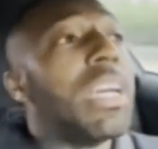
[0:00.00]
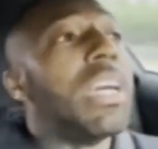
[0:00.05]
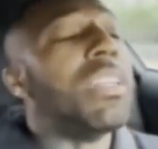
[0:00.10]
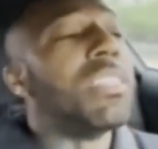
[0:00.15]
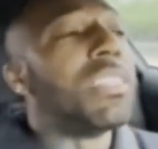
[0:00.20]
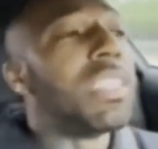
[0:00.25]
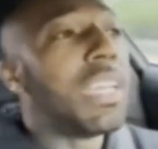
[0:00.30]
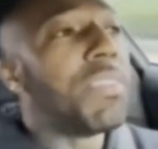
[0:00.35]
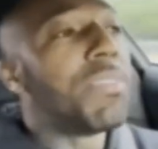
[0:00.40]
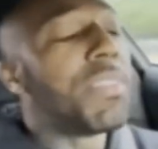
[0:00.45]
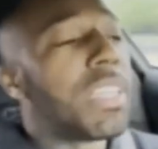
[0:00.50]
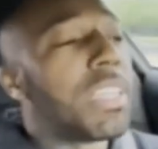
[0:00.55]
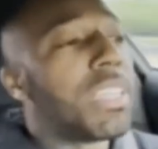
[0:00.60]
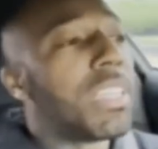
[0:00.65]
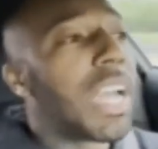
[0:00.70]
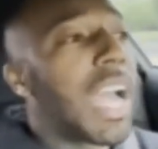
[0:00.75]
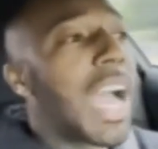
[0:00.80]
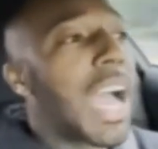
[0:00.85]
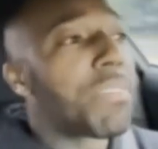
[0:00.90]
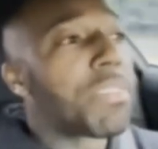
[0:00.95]
even
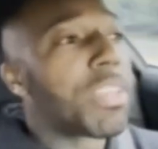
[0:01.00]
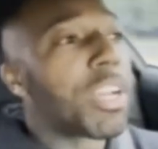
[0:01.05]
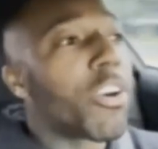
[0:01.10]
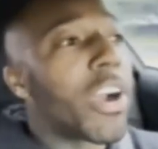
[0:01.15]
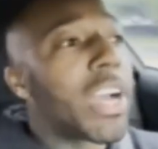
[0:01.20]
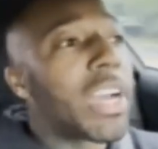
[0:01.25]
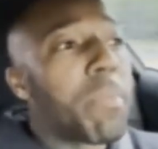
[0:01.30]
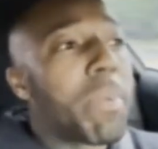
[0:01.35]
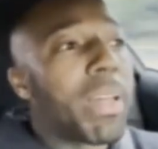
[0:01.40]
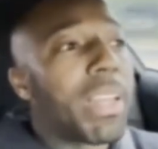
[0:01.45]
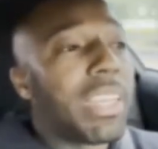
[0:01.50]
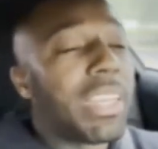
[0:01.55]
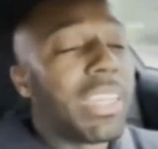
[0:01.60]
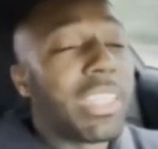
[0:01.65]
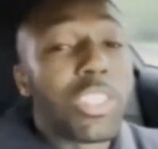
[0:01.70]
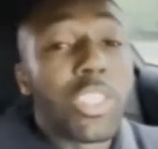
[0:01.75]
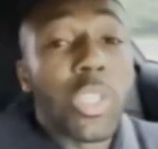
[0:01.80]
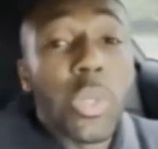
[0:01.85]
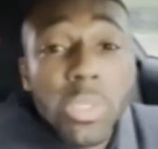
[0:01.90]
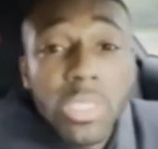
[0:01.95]
have the credibility
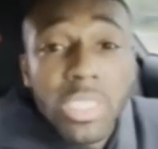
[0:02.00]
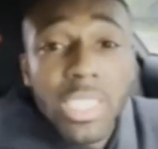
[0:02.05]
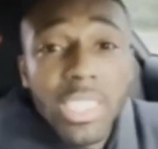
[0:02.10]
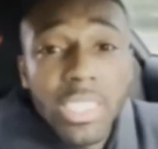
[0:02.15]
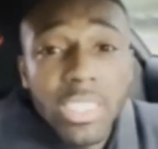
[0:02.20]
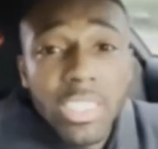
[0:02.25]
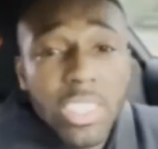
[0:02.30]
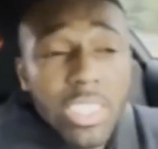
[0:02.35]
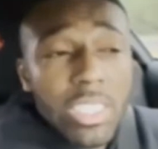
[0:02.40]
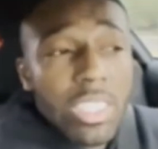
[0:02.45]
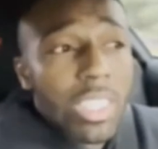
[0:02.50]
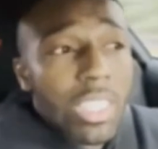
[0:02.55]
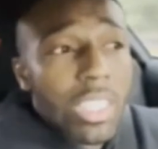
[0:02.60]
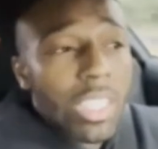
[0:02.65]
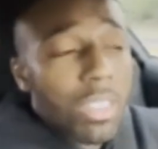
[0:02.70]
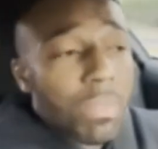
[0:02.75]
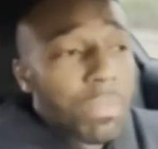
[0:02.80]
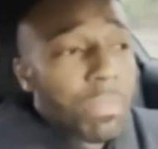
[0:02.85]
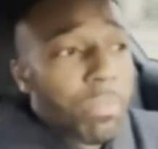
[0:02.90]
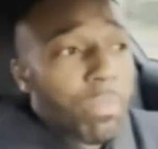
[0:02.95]
to teach. You
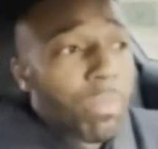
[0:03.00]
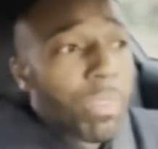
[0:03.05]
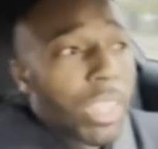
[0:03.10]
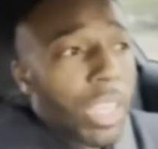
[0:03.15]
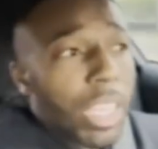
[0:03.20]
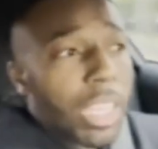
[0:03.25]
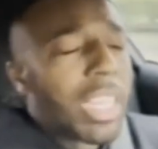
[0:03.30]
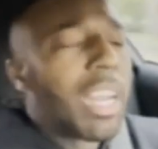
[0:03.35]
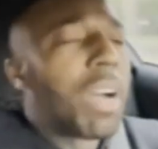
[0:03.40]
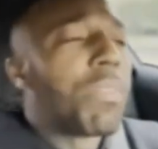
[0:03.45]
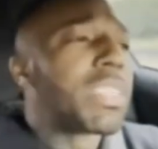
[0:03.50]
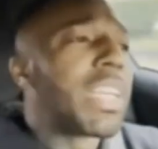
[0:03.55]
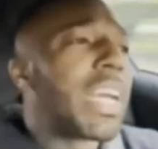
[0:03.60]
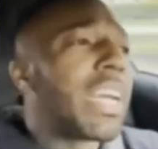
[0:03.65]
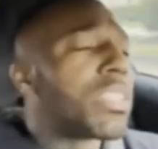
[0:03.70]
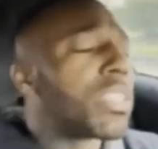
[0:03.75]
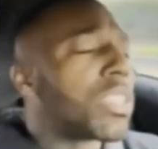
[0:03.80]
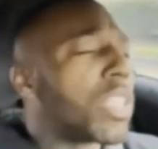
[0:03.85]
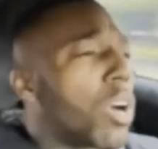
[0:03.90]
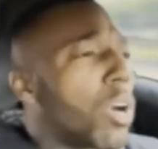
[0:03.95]
know what I'm
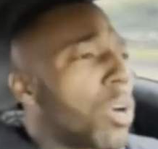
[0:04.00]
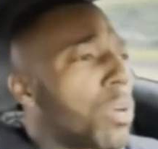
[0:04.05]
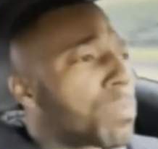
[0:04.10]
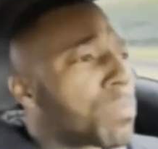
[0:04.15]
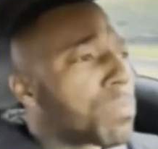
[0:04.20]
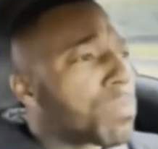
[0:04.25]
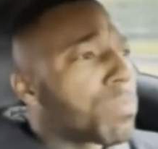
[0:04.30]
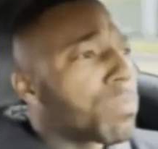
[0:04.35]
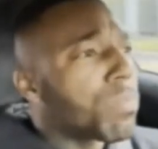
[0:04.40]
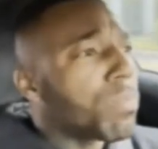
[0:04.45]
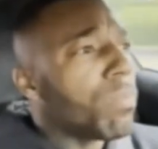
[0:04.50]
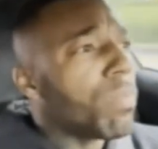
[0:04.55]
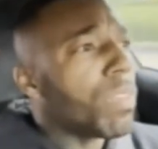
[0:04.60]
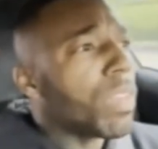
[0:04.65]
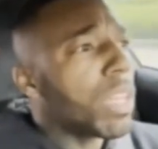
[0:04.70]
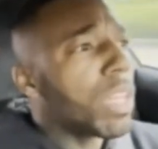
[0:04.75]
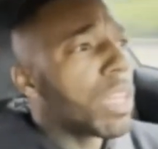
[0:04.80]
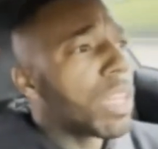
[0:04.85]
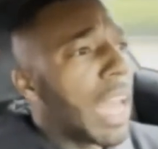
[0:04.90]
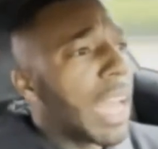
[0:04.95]
saying? So,
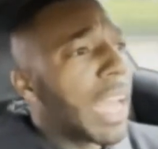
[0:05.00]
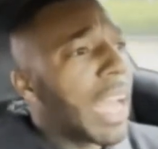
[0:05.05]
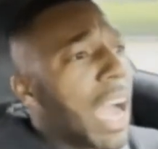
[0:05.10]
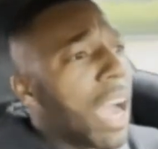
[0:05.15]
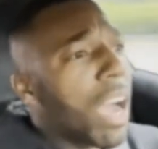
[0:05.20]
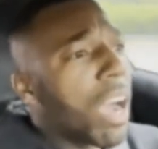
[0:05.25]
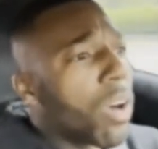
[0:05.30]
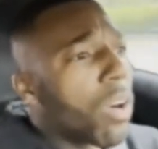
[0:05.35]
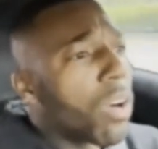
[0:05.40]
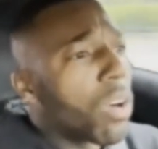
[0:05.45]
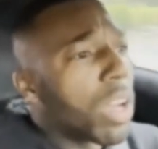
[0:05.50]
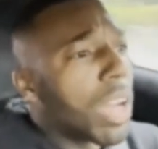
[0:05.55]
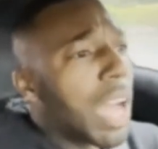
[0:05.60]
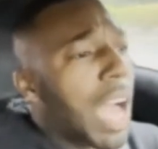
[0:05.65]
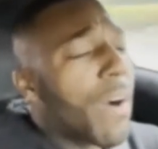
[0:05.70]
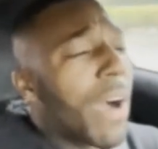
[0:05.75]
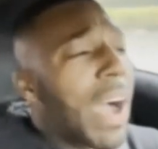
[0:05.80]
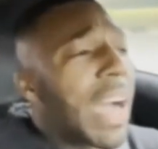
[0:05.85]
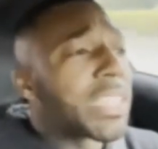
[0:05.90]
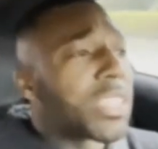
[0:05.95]
like, how
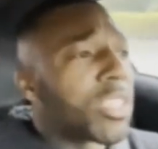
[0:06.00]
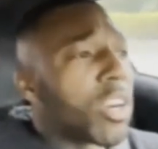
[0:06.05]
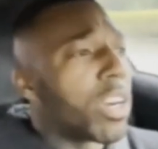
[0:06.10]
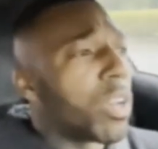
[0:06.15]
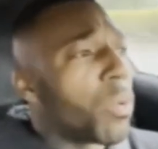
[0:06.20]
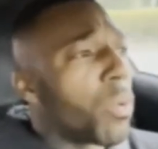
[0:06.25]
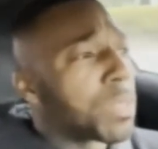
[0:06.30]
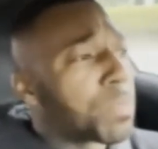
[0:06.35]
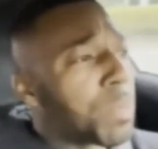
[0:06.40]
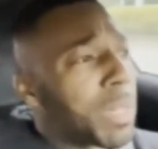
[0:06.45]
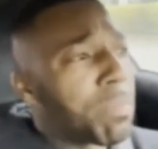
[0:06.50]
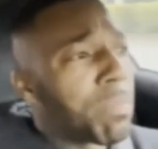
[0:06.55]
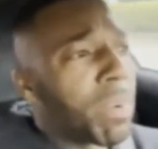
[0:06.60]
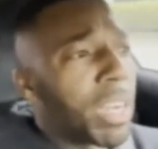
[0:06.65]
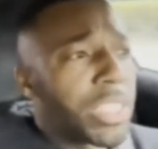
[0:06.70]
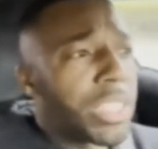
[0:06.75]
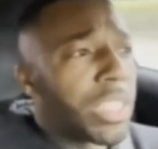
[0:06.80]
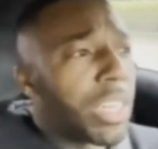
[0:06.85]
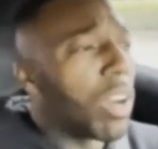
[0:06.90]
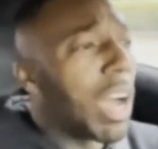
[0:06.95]
I started was pretty much,
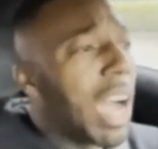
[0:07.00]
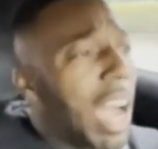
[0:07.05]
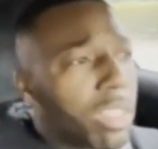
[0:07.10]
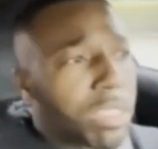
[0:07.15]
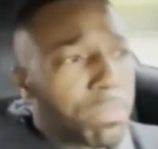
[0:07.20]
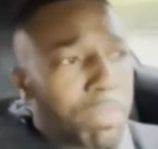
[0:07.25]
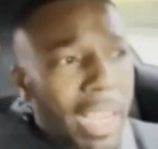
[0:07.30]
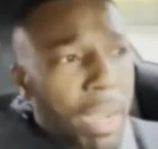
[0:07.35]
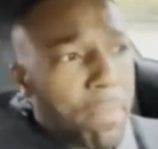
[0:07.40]
you know, I was making my